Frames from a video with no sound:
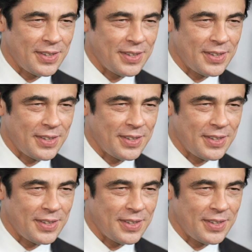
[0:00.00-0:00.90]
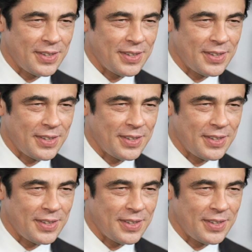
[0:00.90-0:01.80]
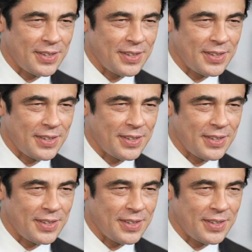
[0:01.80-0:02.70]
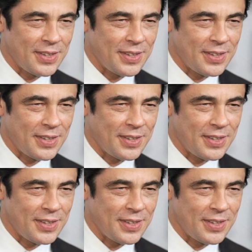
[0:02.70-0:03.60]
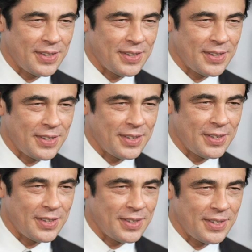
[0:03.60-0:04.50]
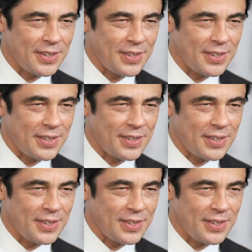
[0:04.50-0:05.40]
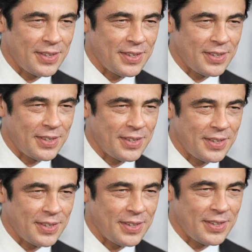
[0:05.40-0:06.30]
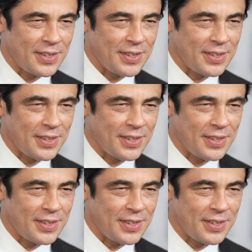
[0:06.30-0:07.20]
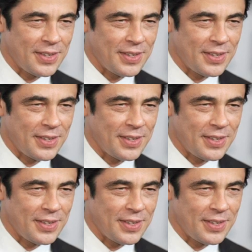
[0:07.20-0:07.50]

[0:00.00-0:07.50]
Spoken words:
(silent)